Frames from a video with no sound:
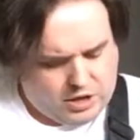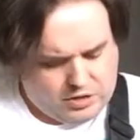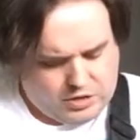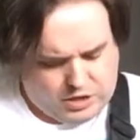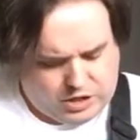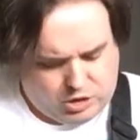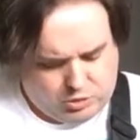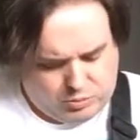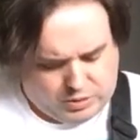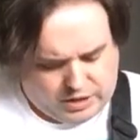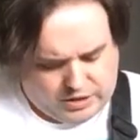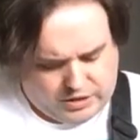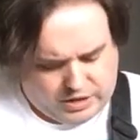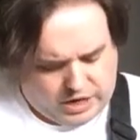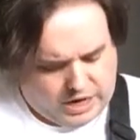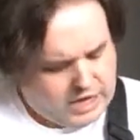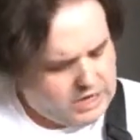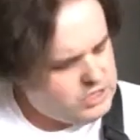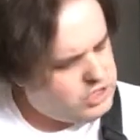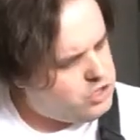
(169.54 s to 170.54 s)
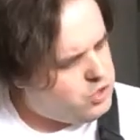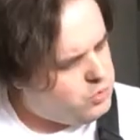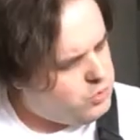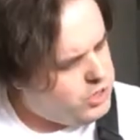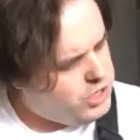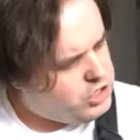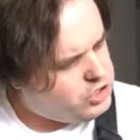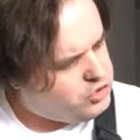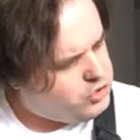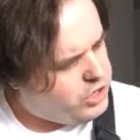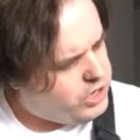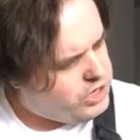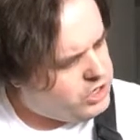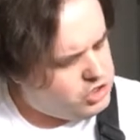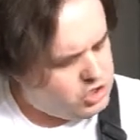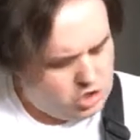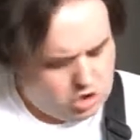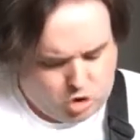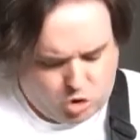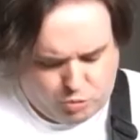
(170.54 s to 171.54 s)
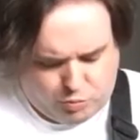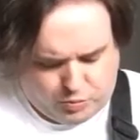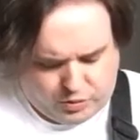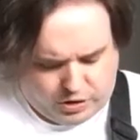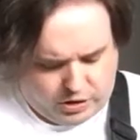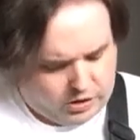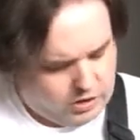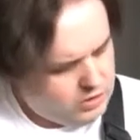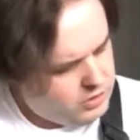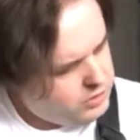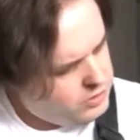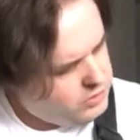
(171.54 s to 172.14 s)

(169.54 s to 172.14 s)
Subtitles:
Then you play the next 3 strings open.